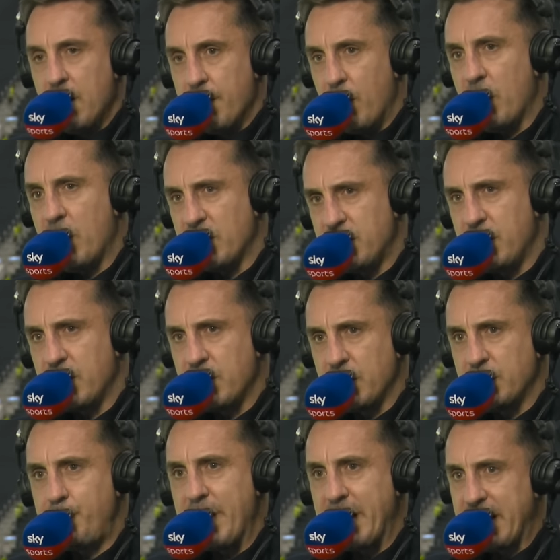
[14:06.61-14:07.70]
But there's,
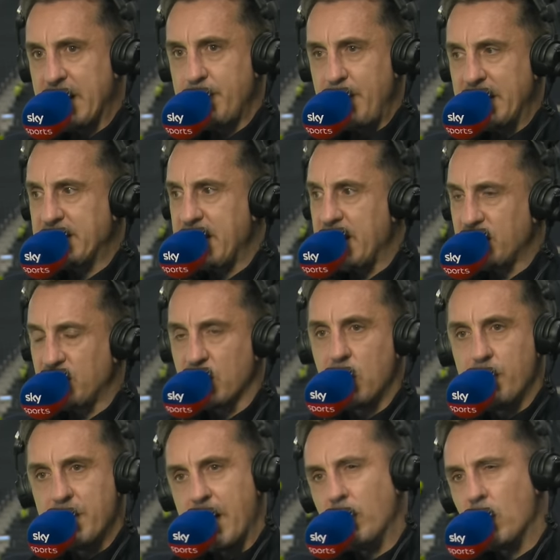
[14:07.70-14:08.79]
there's big, big tests to
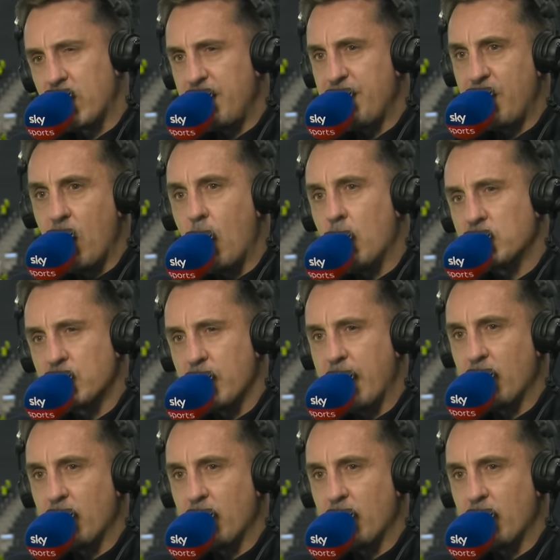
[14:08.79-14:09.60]
come, and I'm looking forward to it.